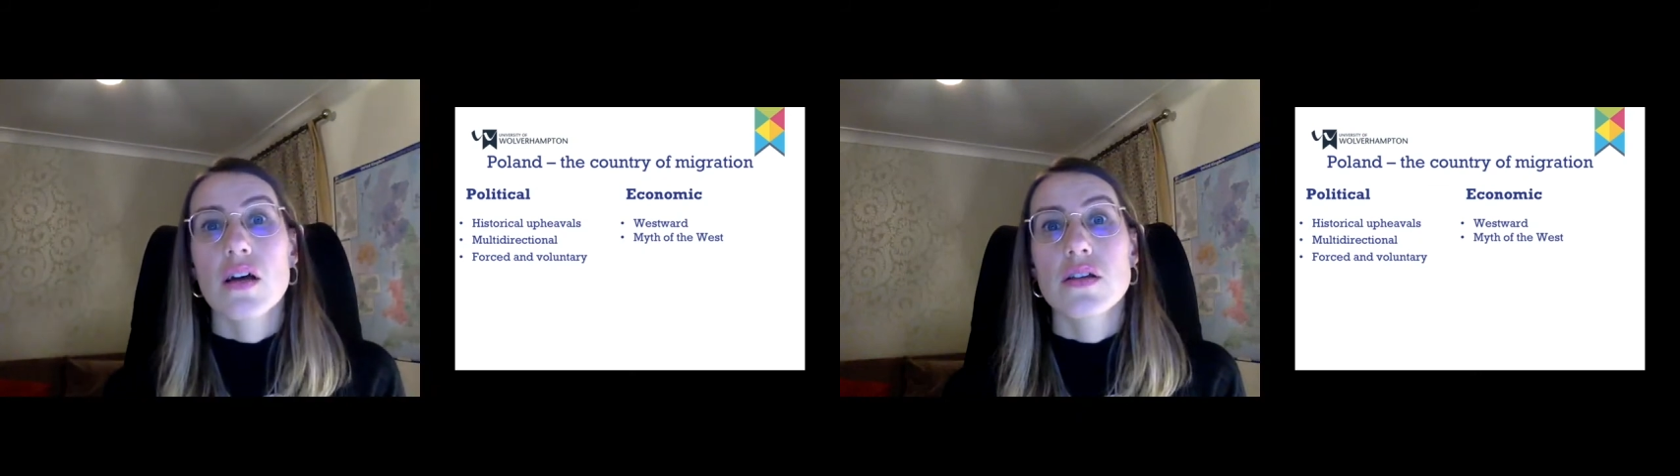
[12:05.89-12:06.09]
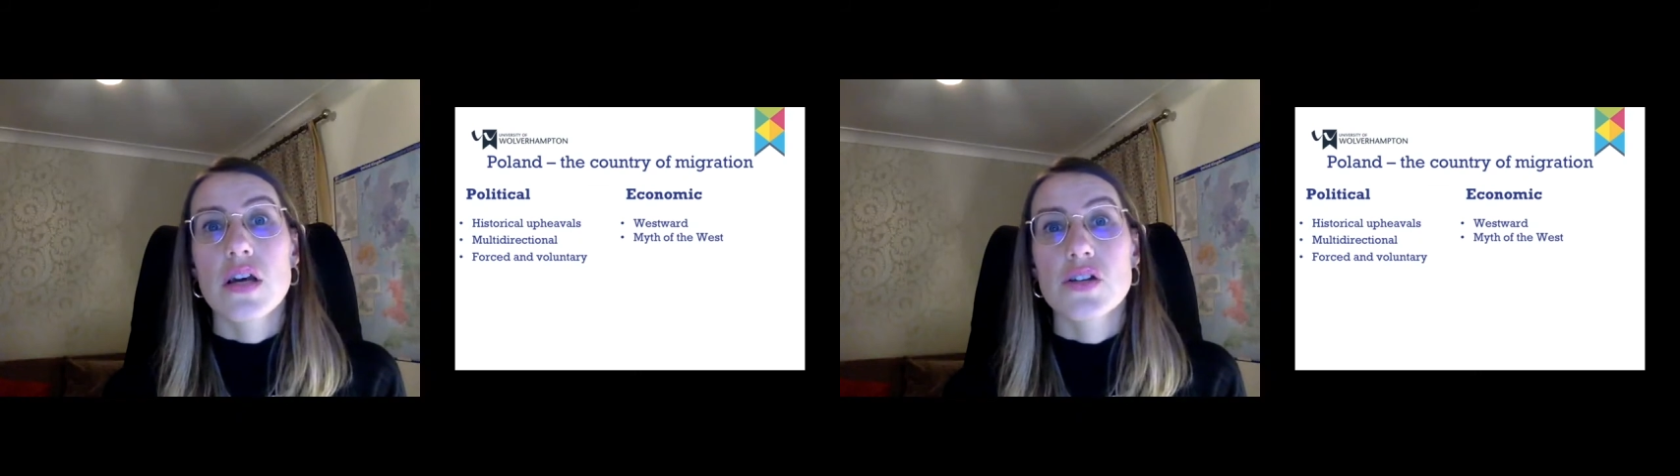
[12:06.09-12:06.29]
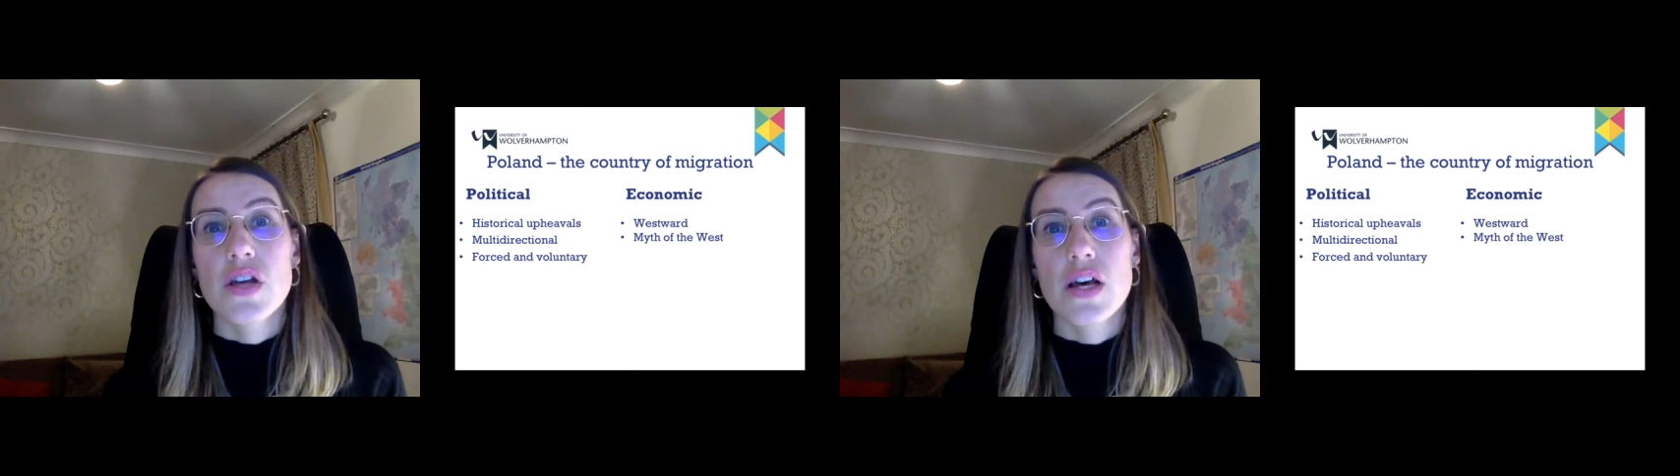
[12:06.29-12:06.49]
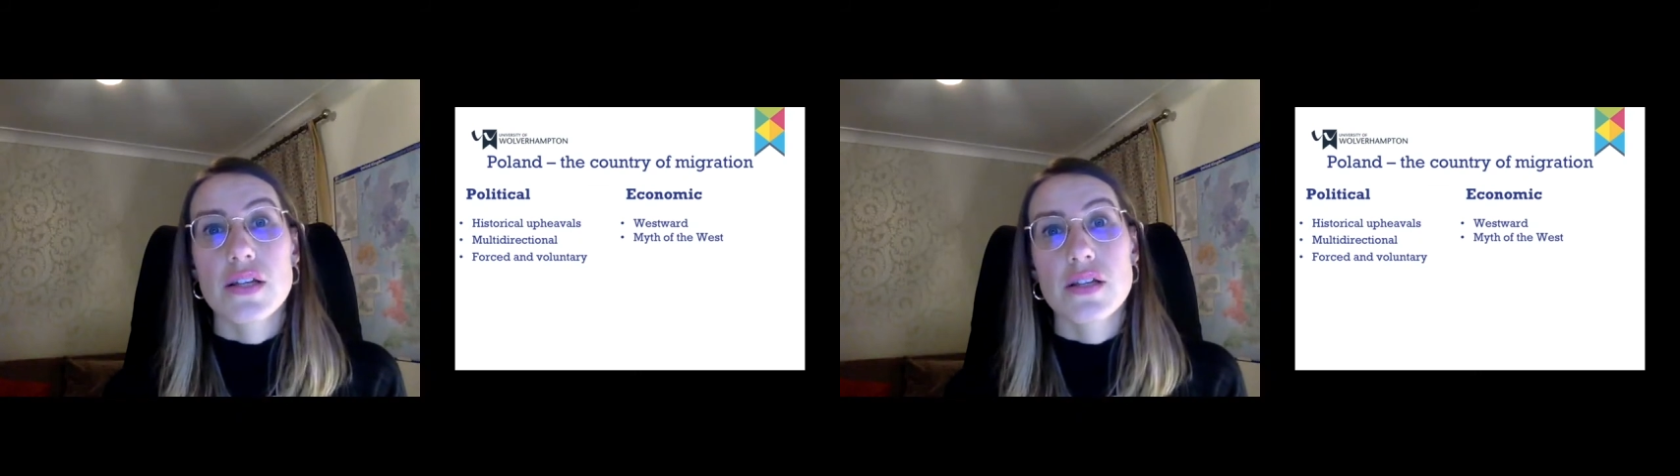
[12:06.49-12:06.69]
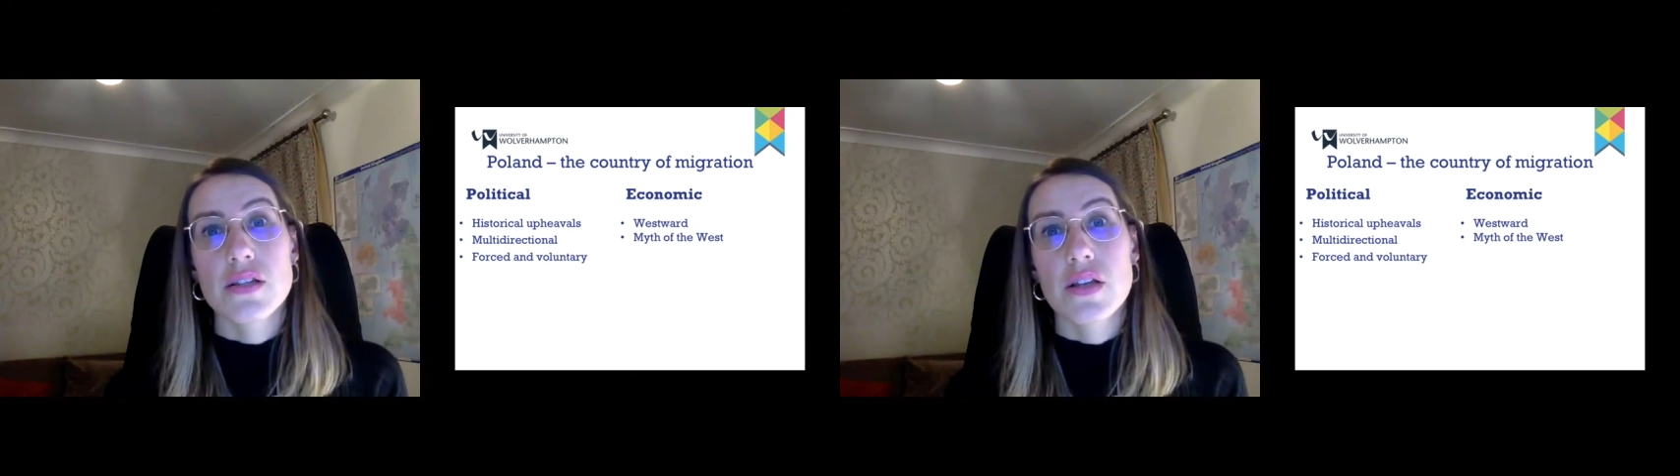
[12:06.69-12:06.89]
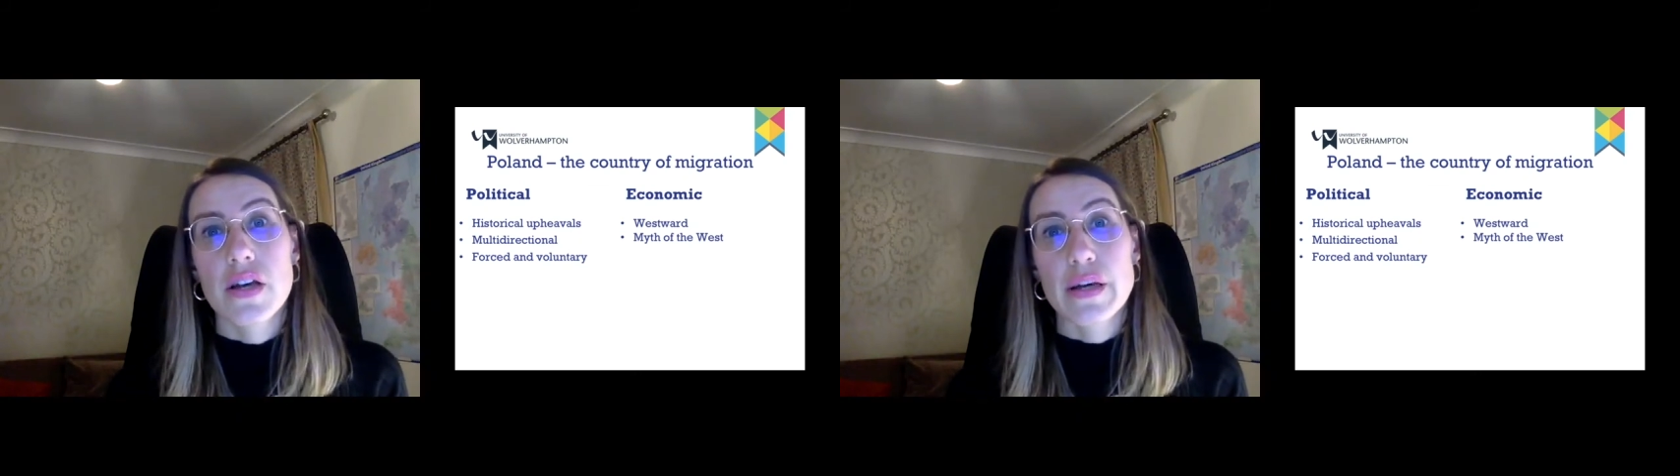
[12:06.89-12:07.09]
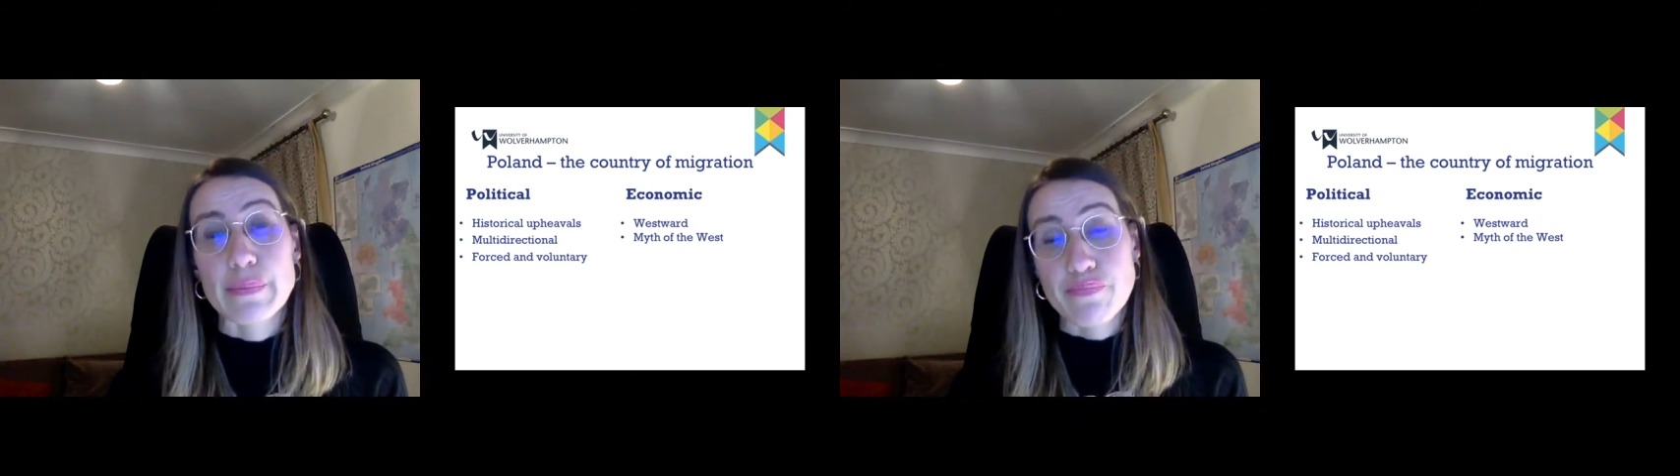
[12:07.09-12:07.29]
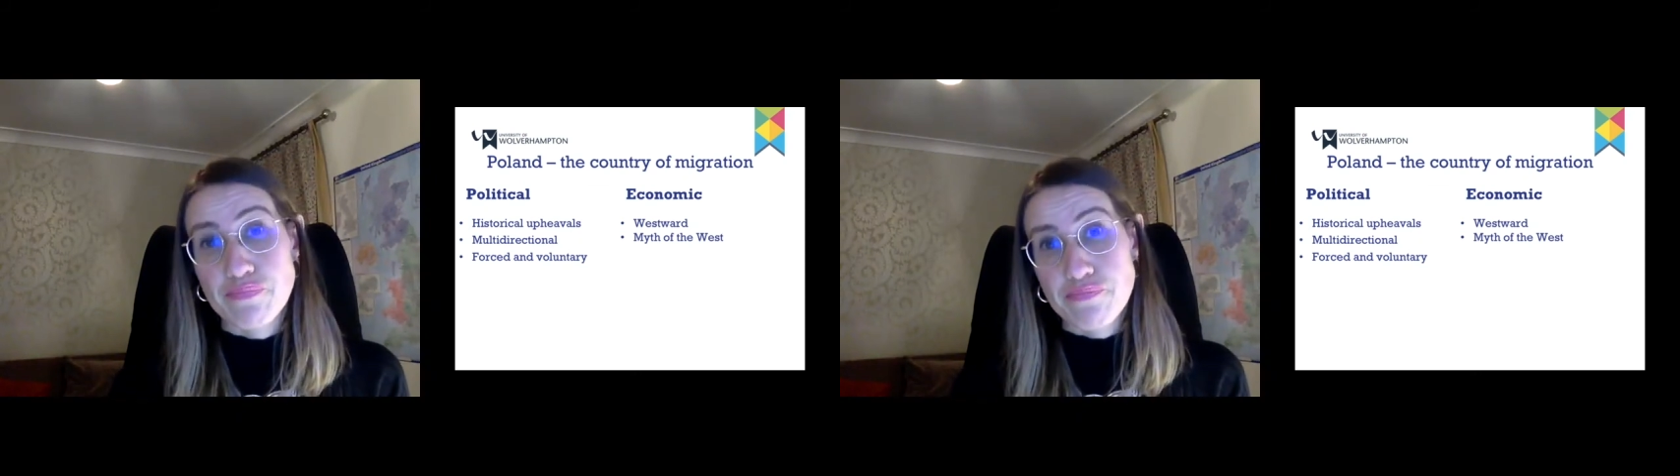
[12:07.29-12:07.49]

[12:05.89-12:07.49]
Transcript: such as the